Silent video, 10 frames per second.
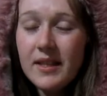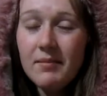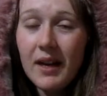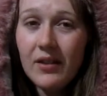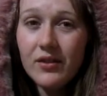
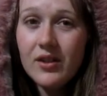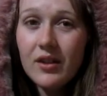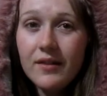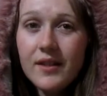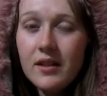amounts
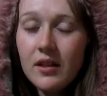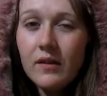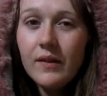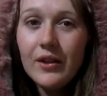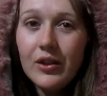of
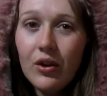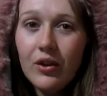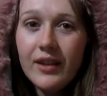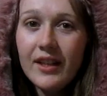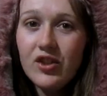silver,
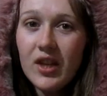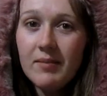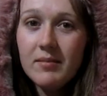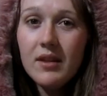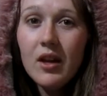gold and
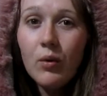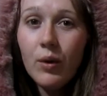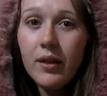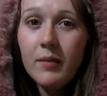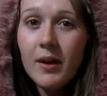gems
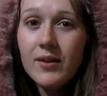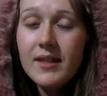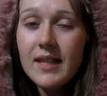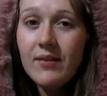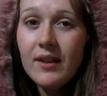worth about
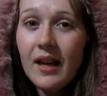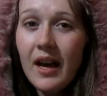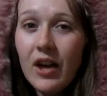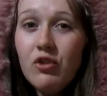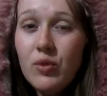
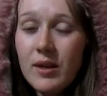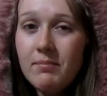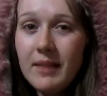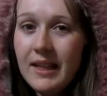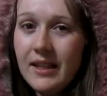$700
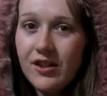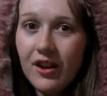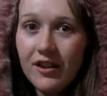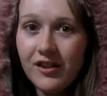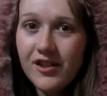million
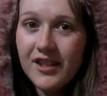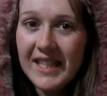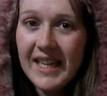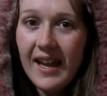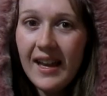
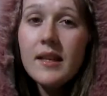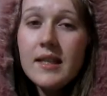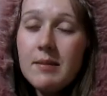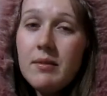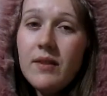today.
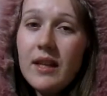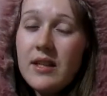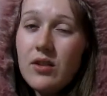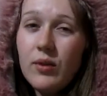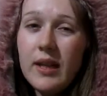Some of it
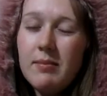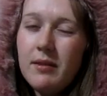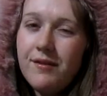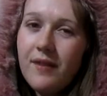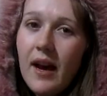has already
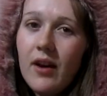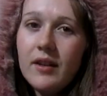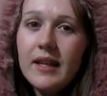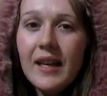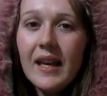been
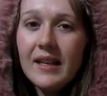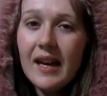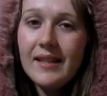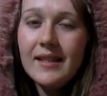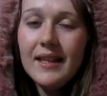found in
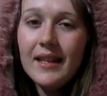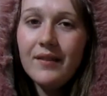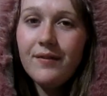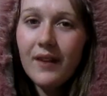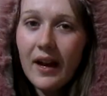
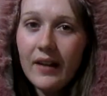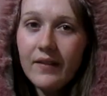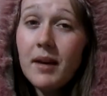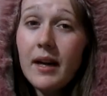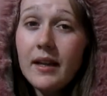
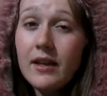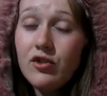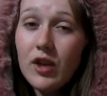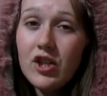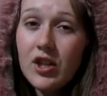1985 by a
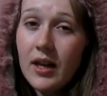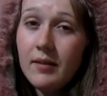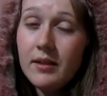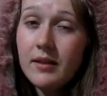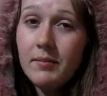treasure
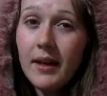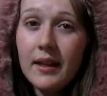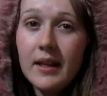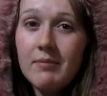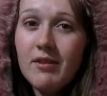hunter by the name